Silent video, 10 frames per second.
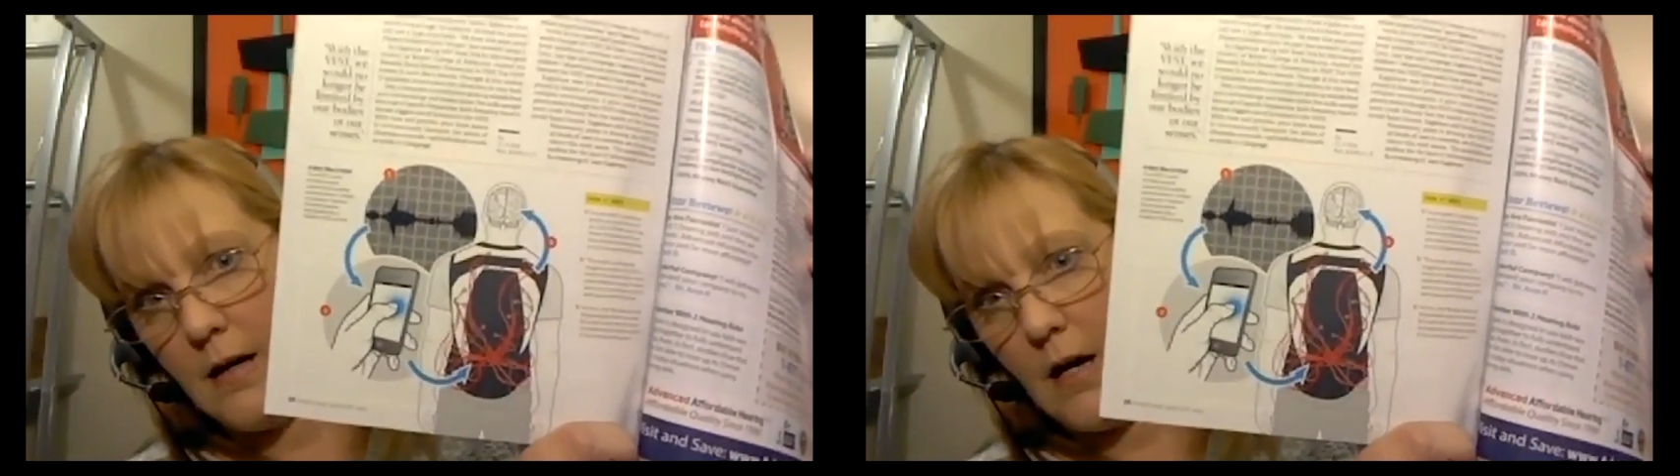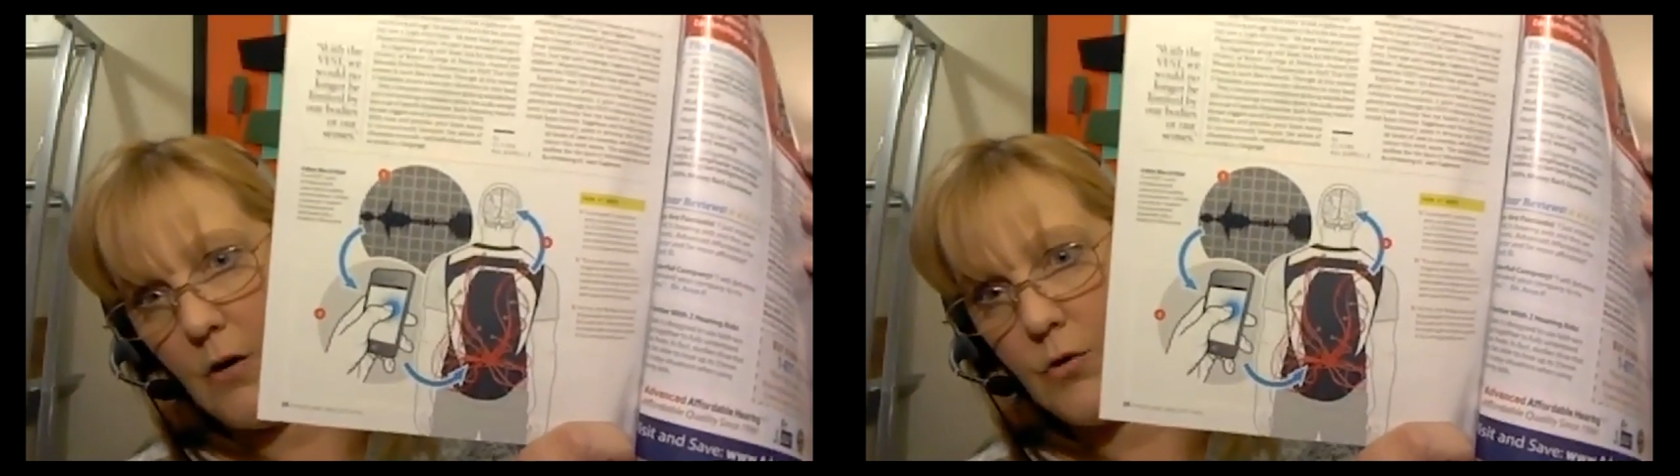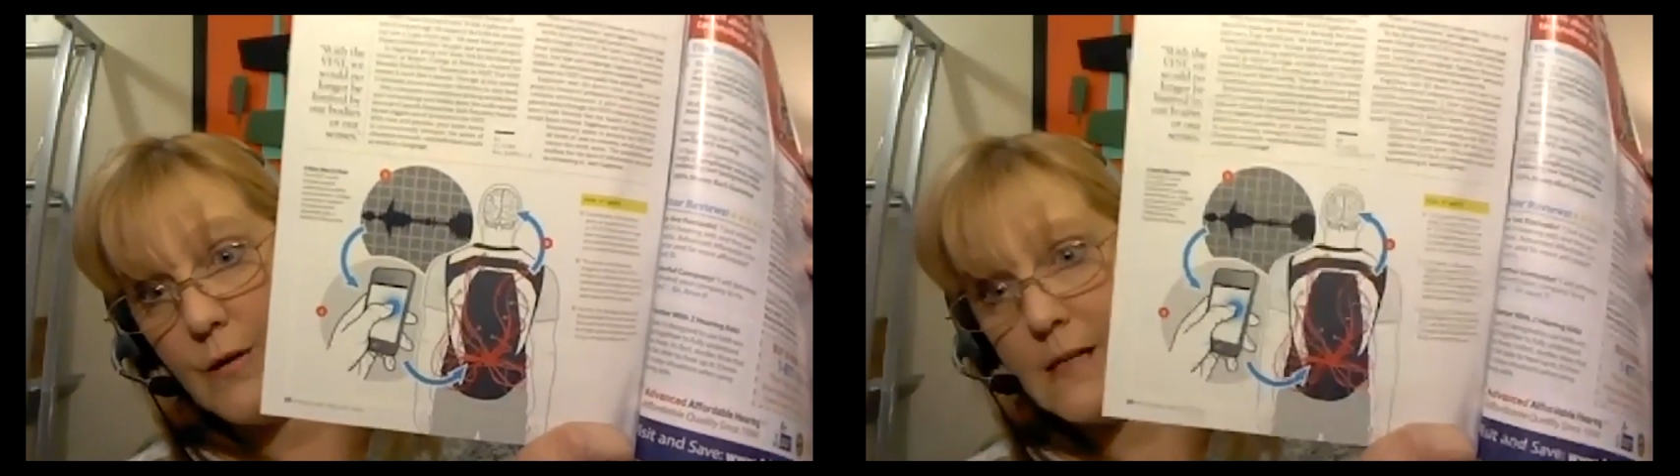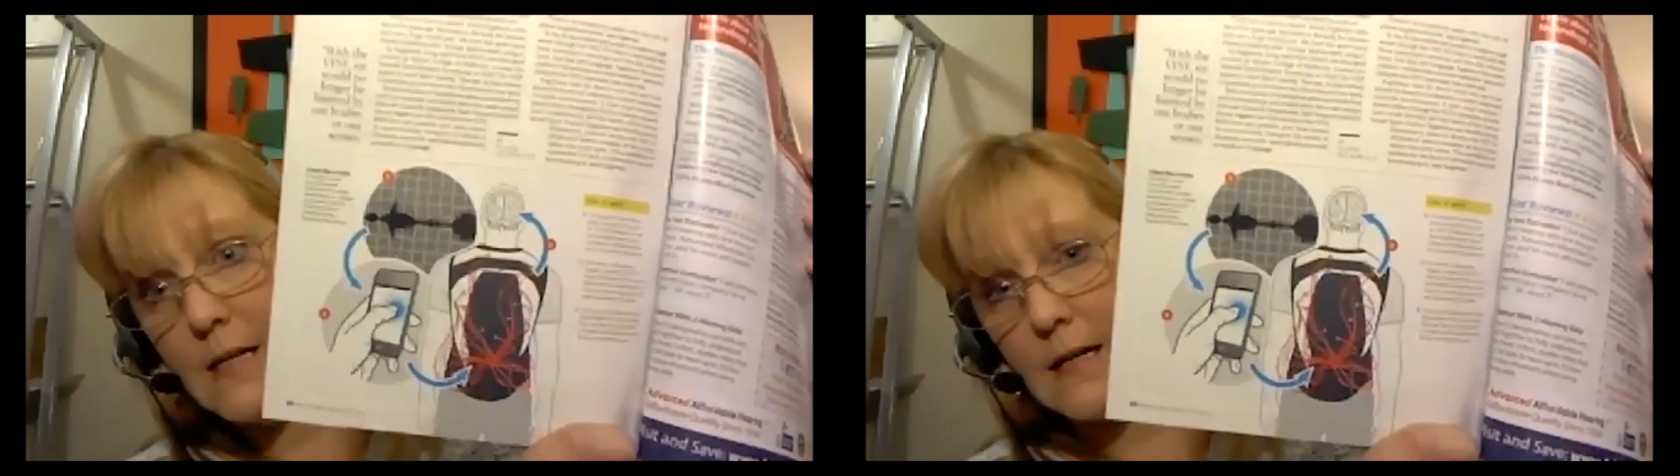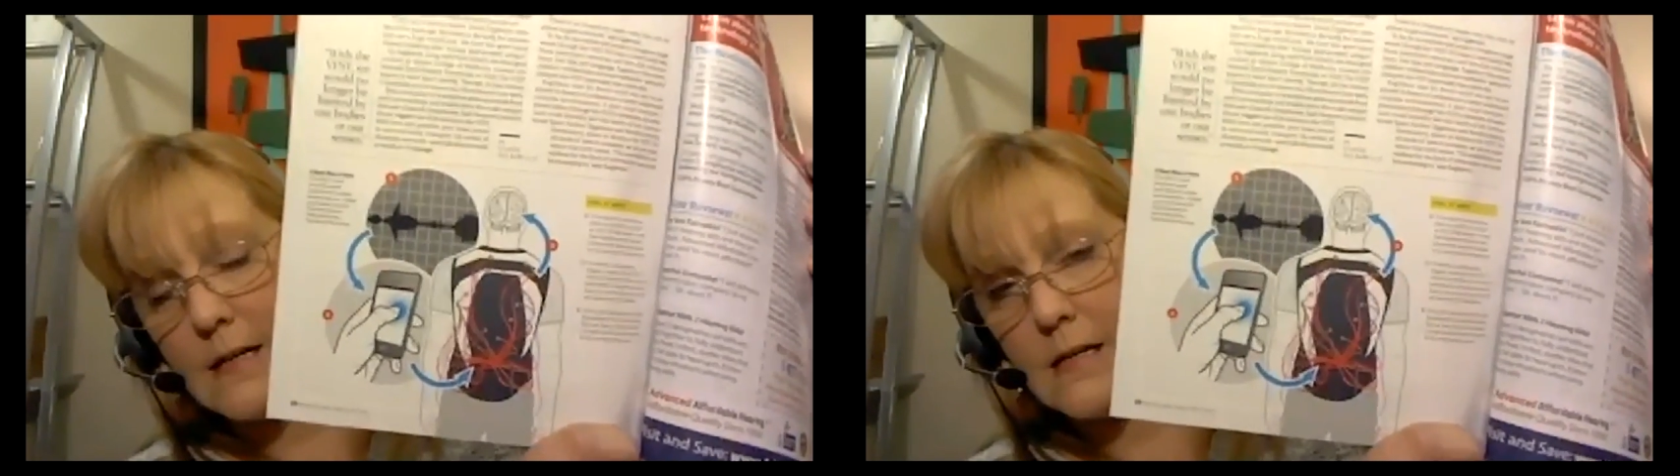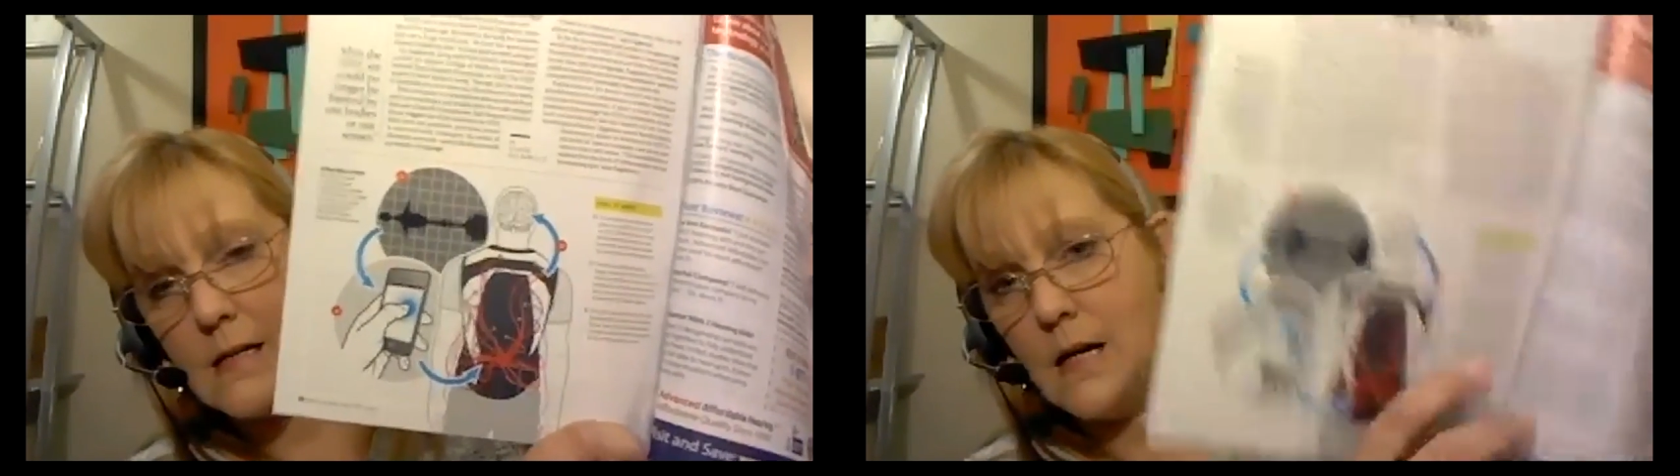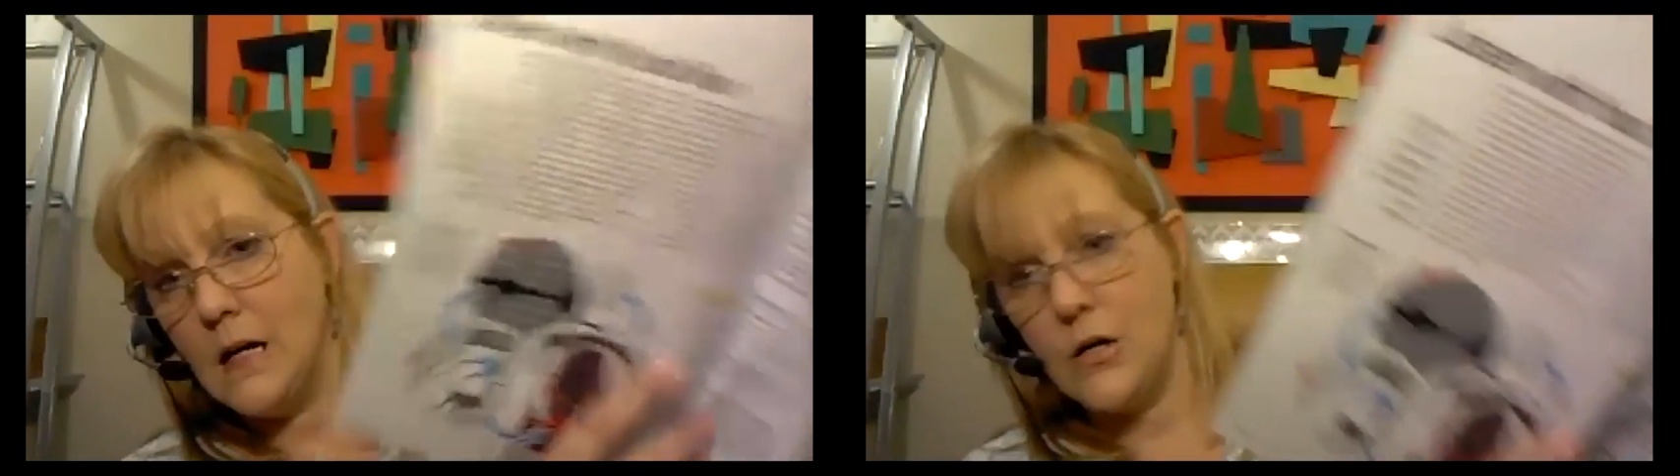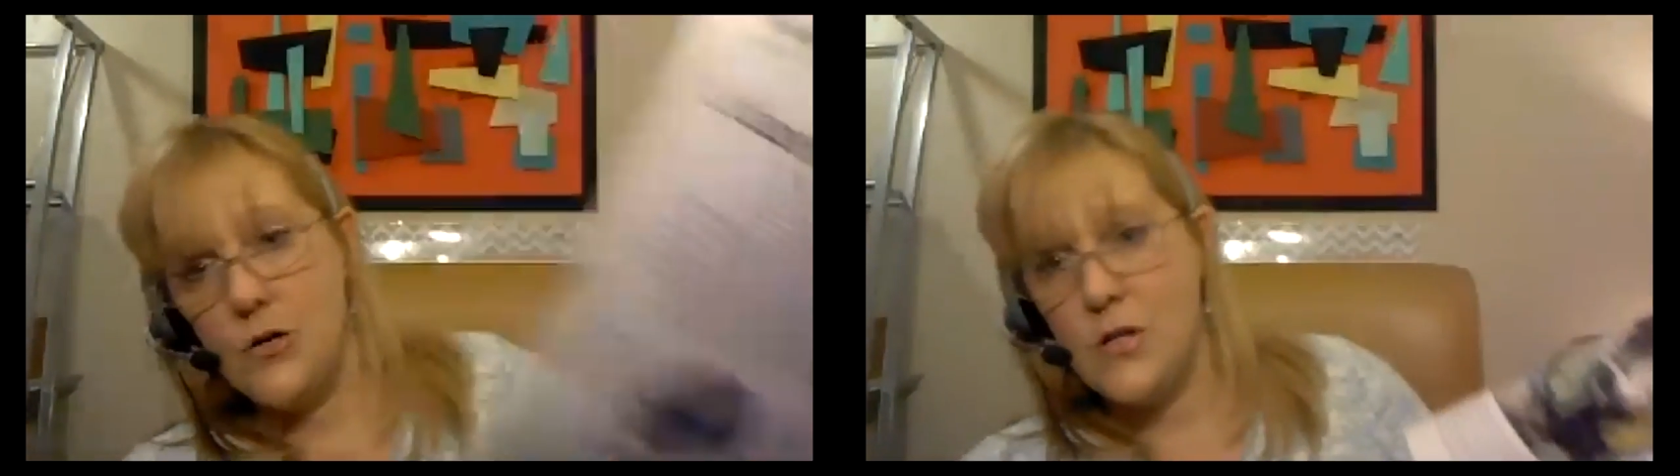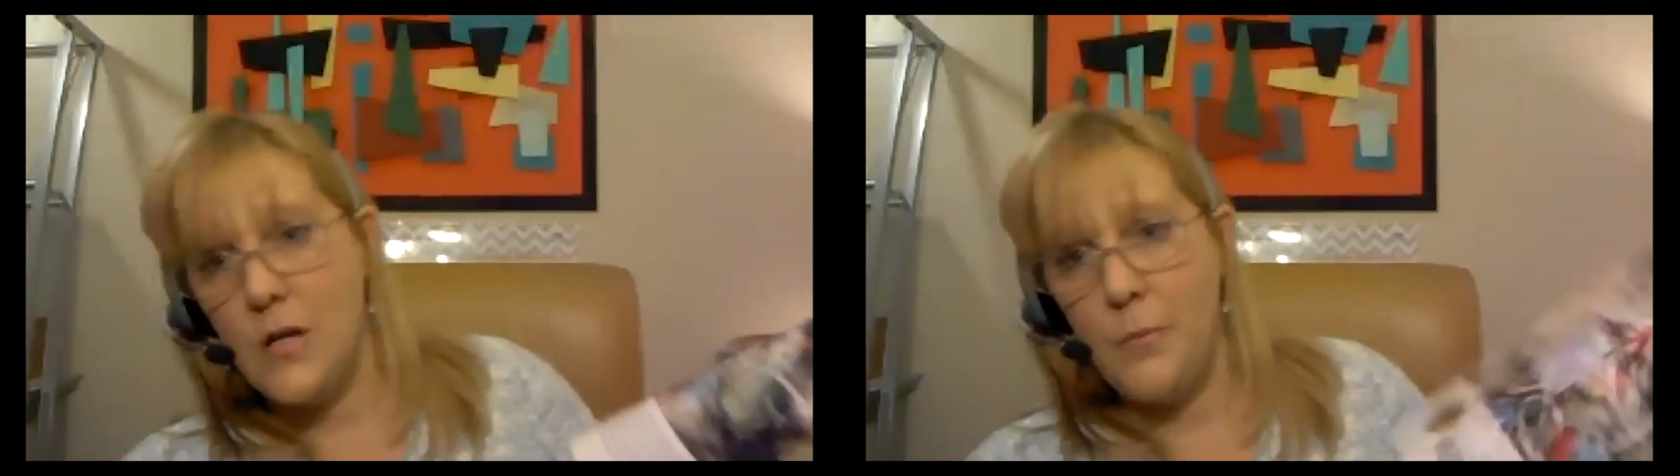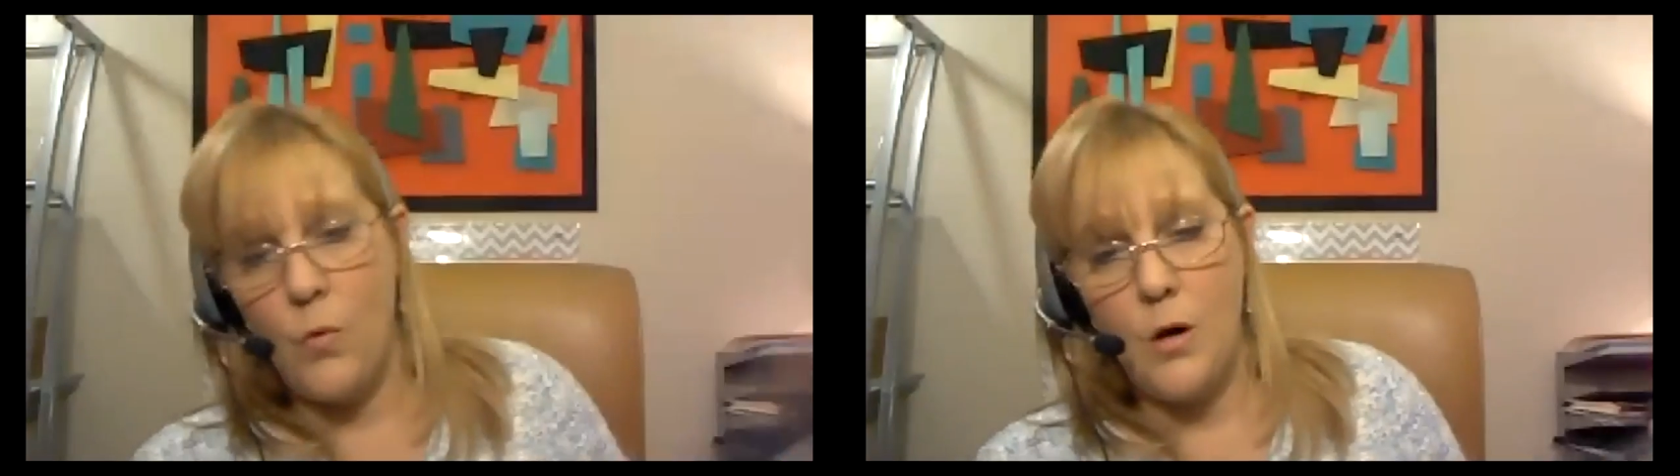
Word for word: How cool is this? Could you type in